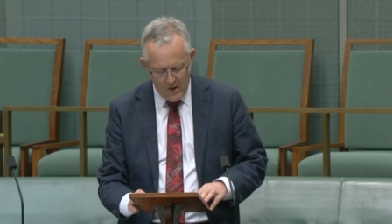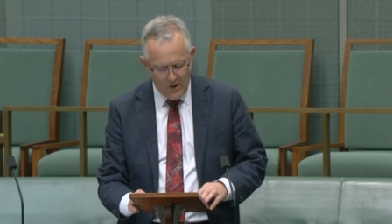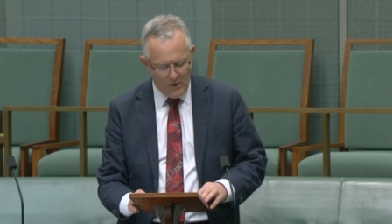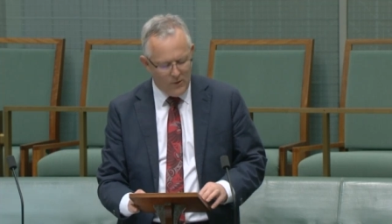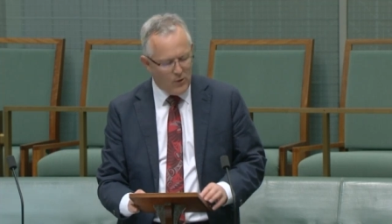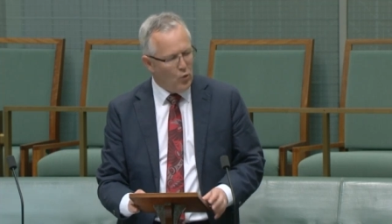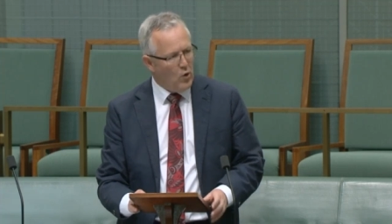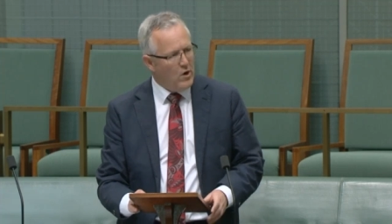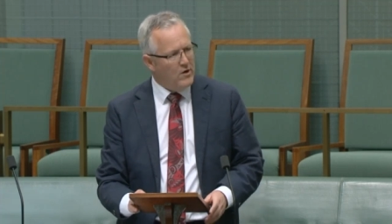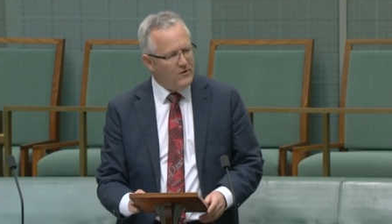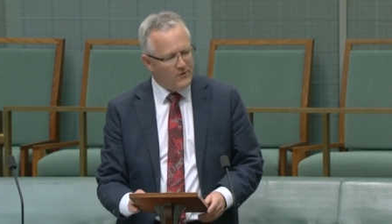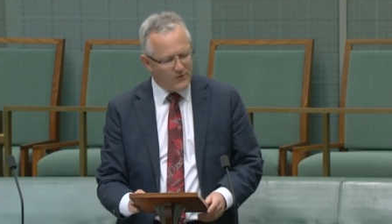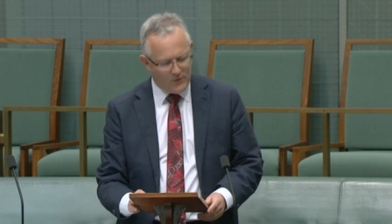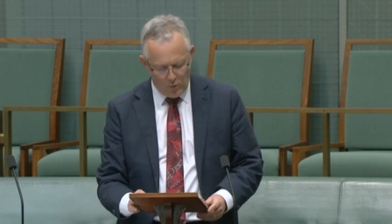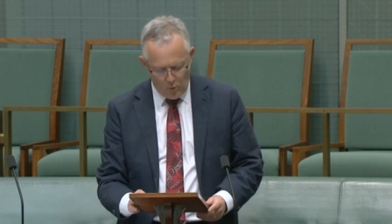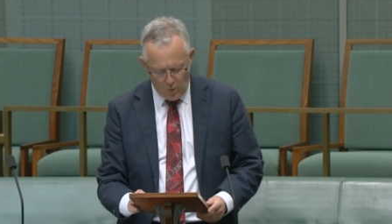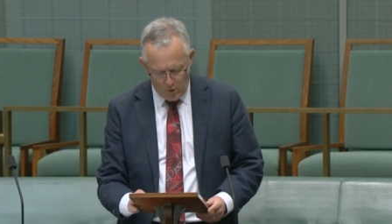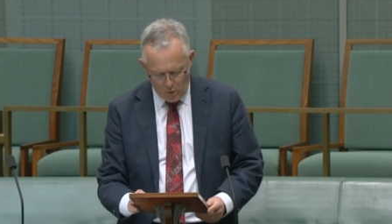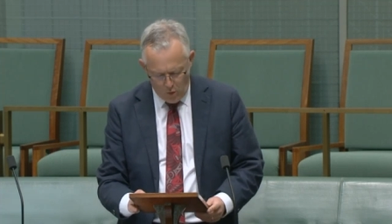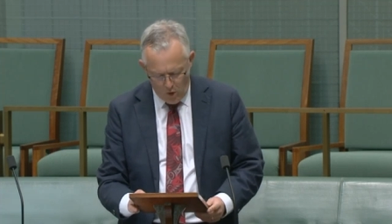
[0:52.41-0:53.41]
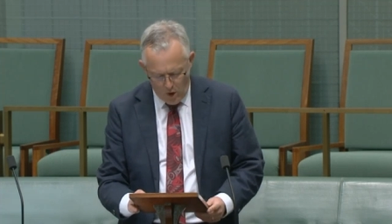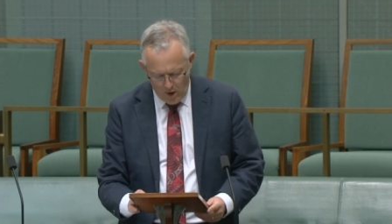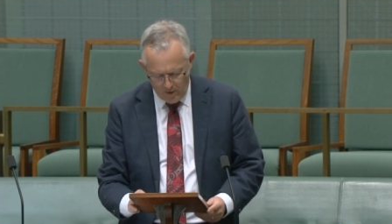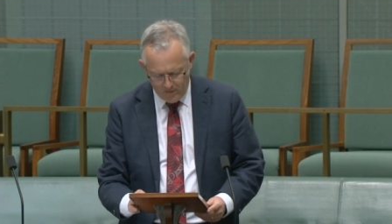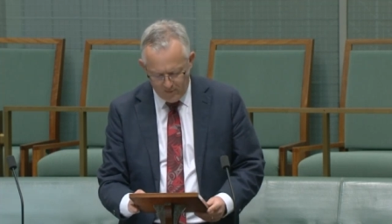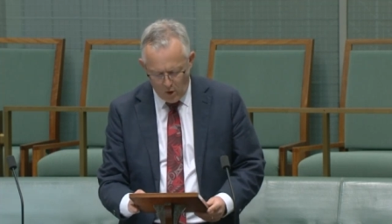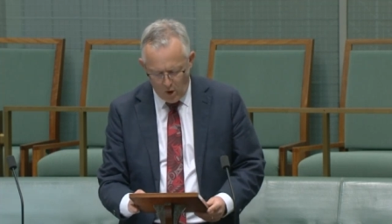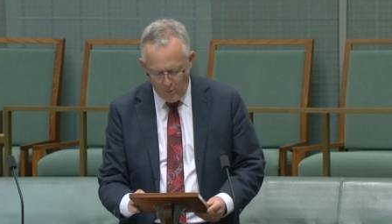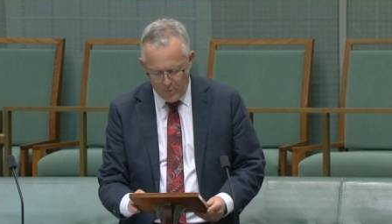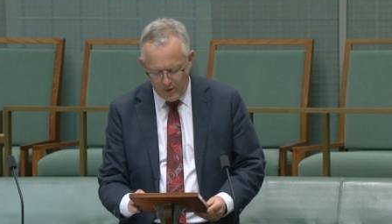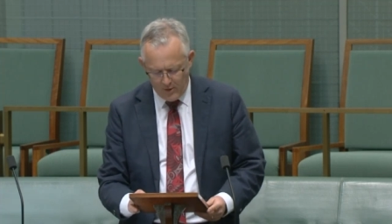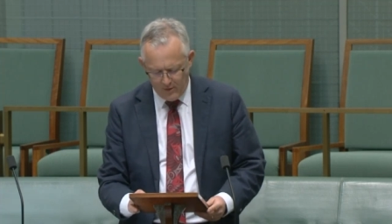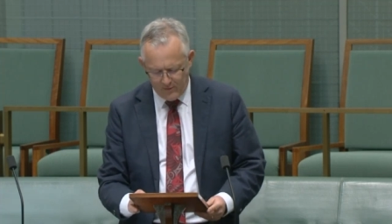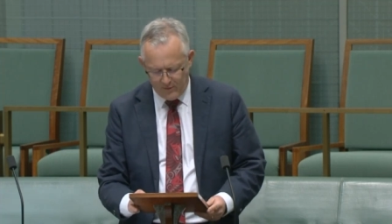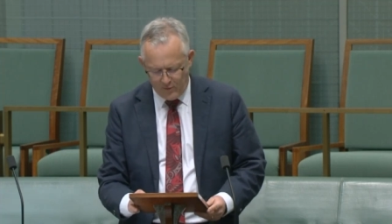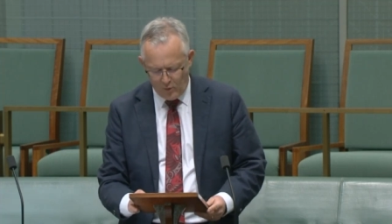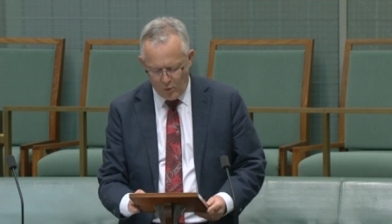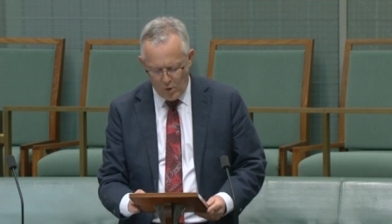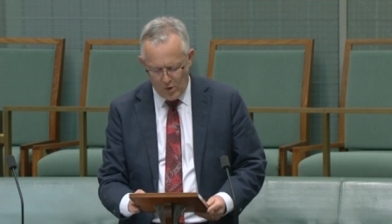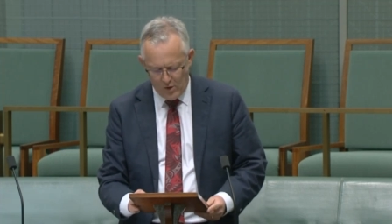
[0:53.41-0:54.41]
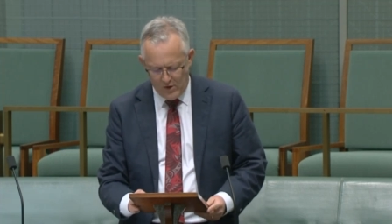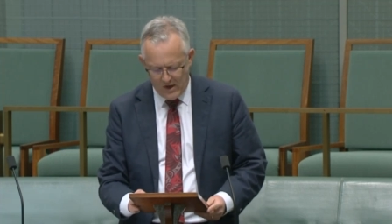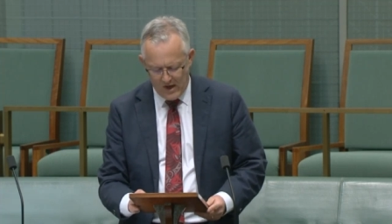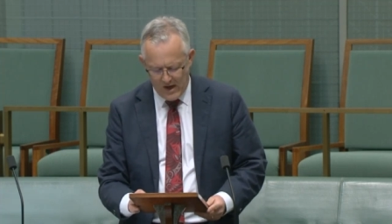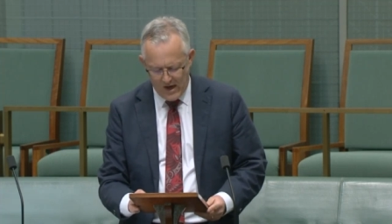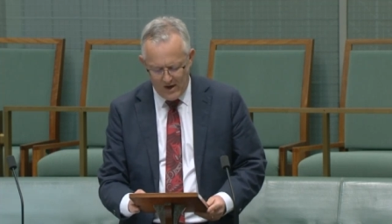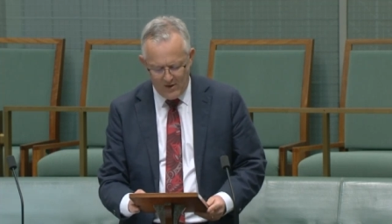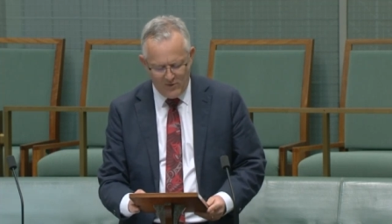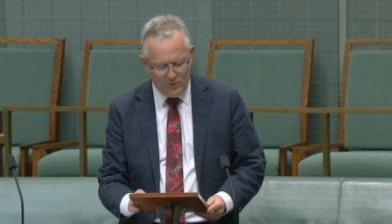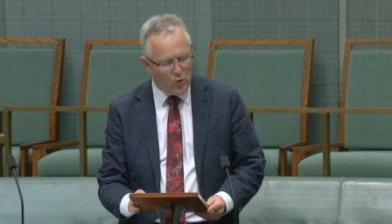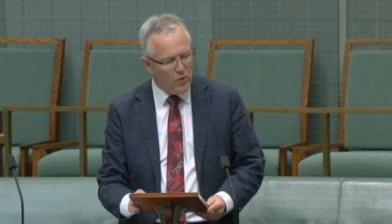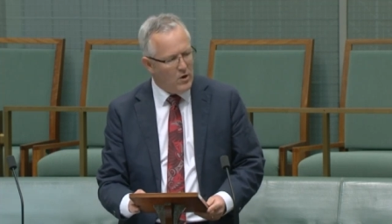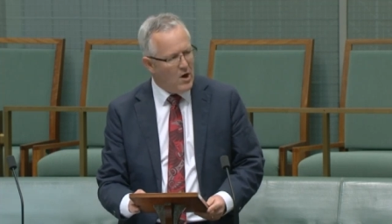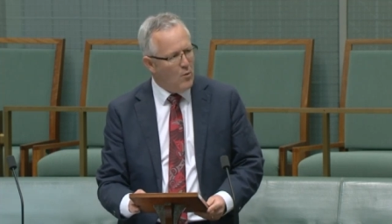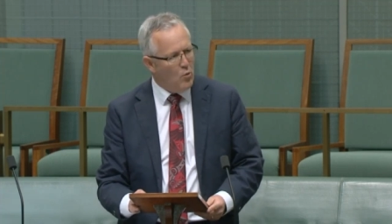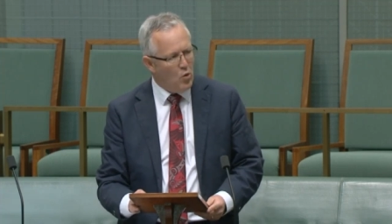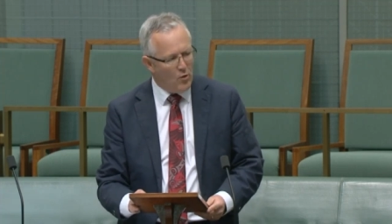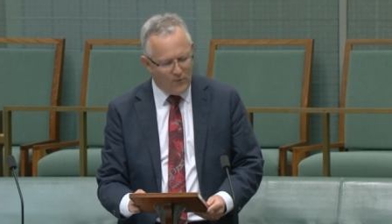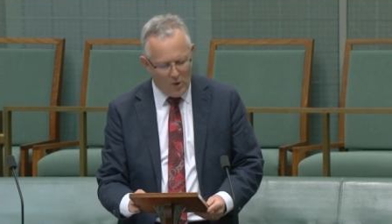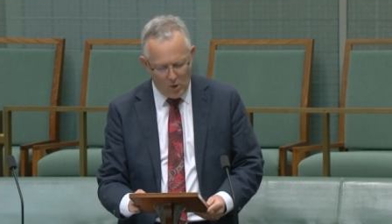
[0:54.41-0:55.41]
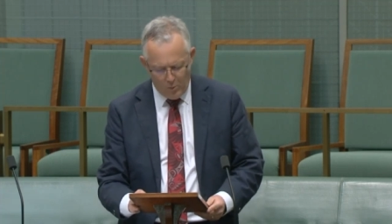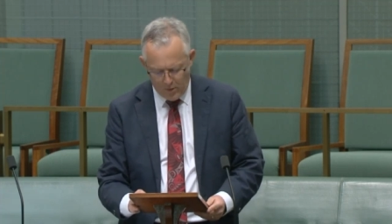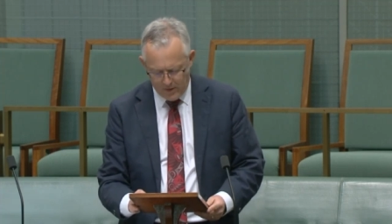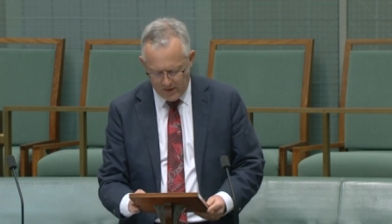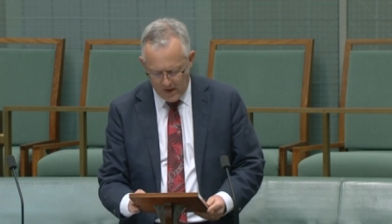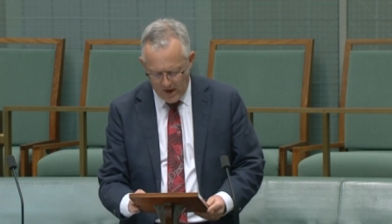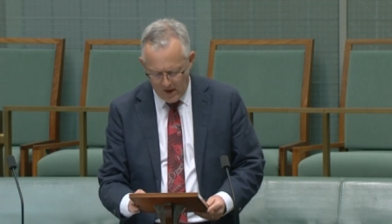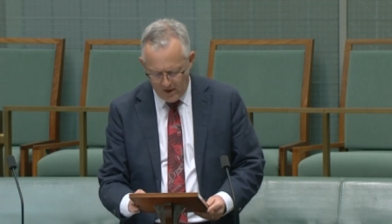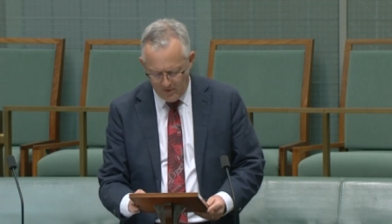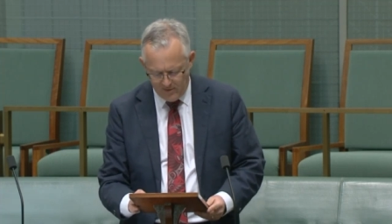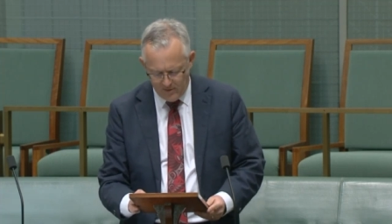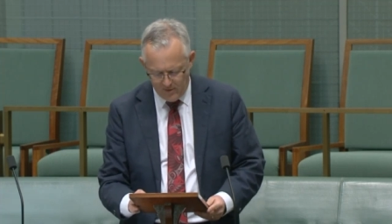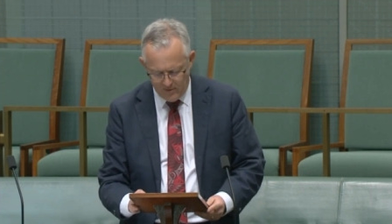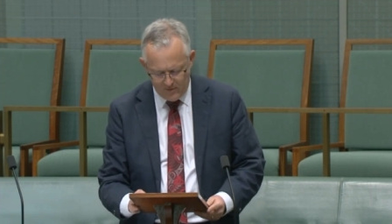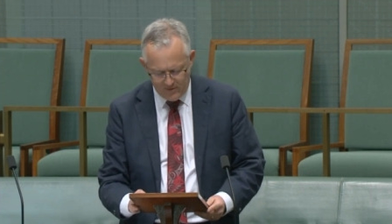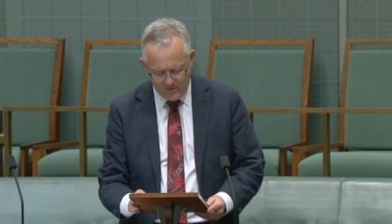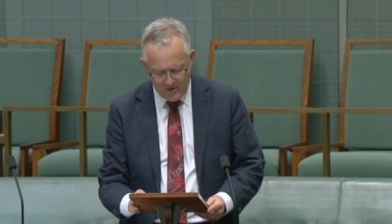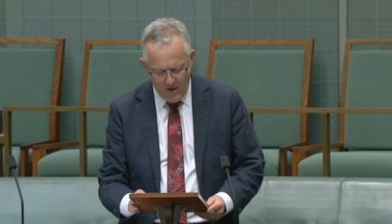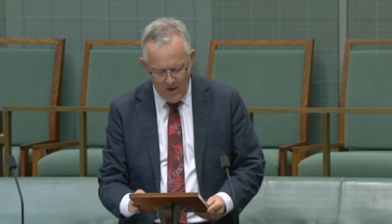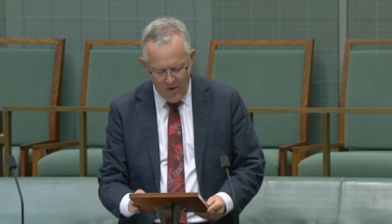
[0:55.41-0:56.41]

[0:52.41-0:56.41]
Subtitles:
The register requires lobbyists to adhere to a number of obligations